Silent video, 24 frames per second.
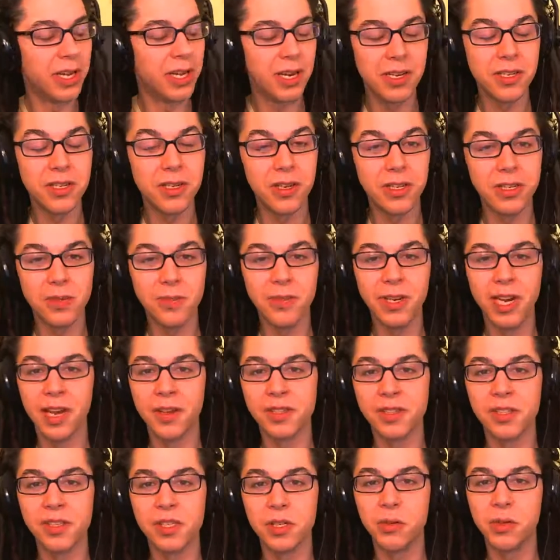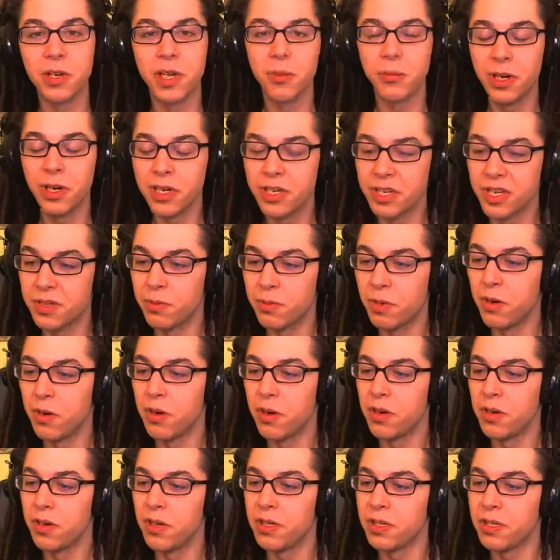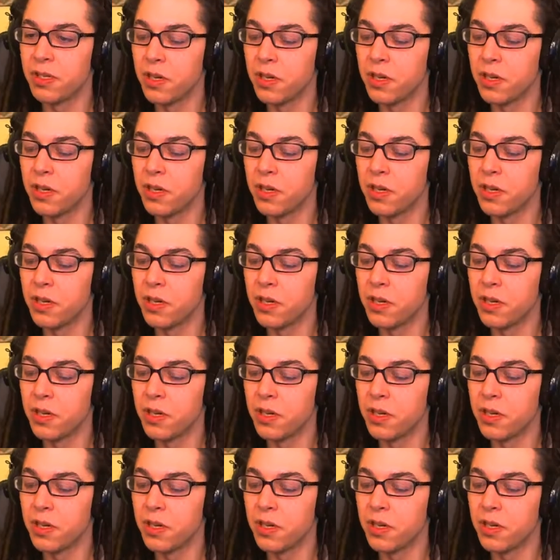going to talk some analysis, and we're going to bring Jess Brohard on to